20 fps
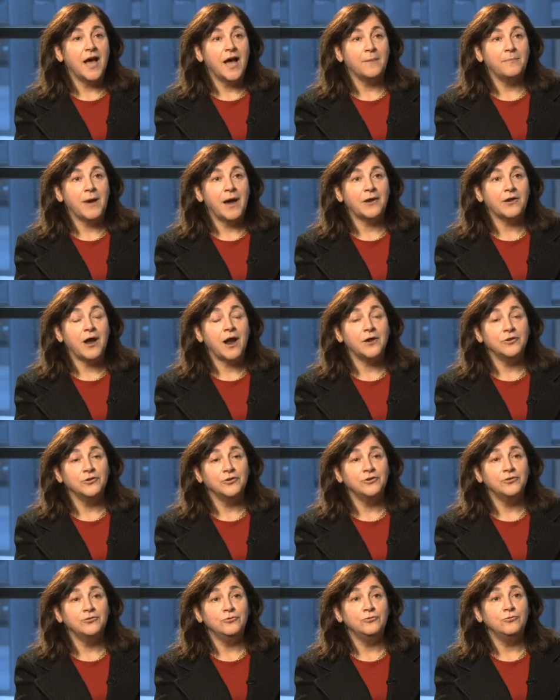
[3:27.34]
about our
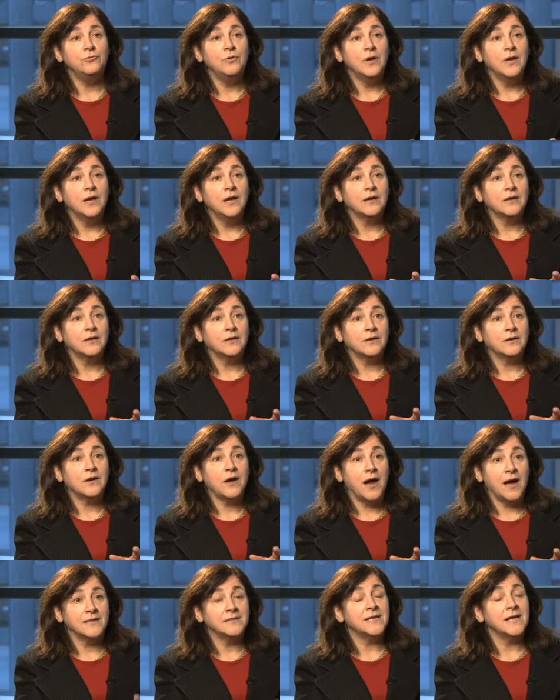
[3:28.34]
new
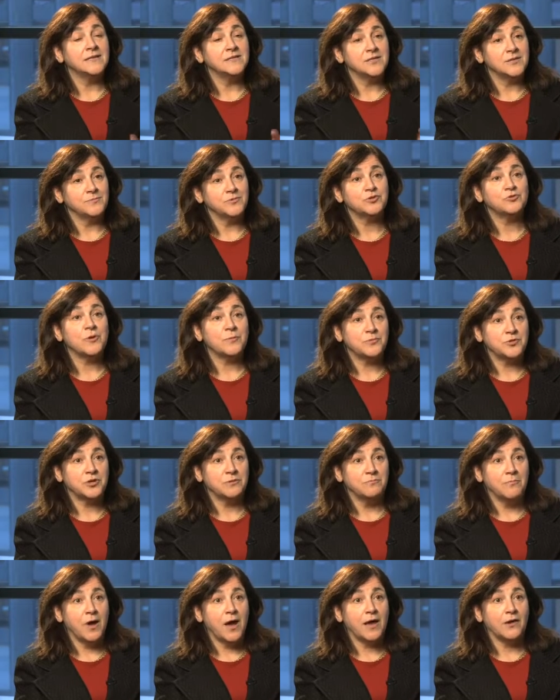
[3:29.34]
content
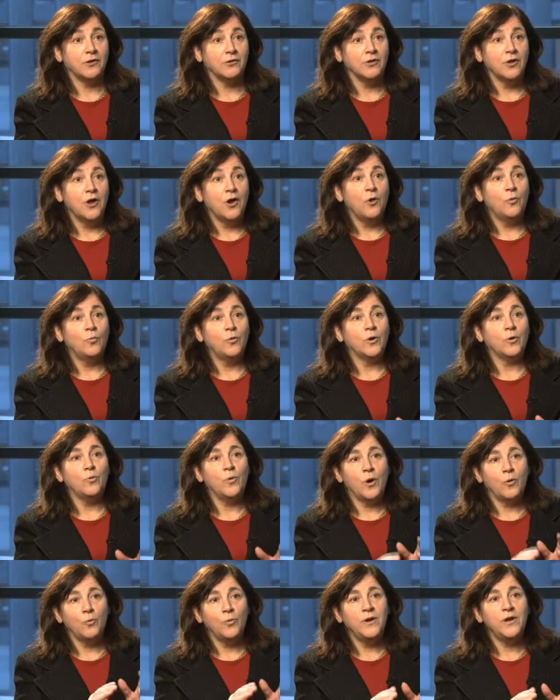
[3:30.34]
subscription model where
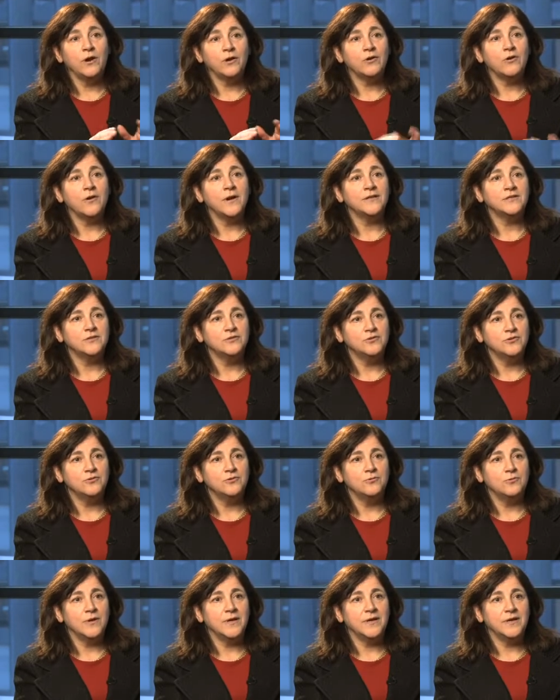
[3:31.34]
what we are going to
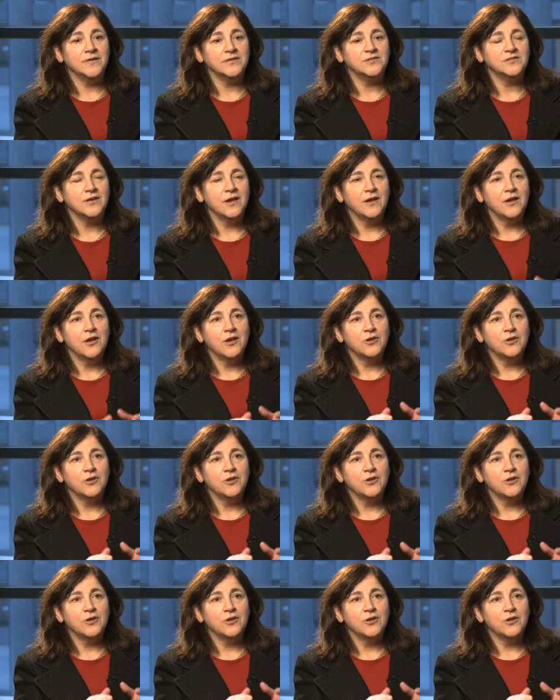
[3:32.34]
do is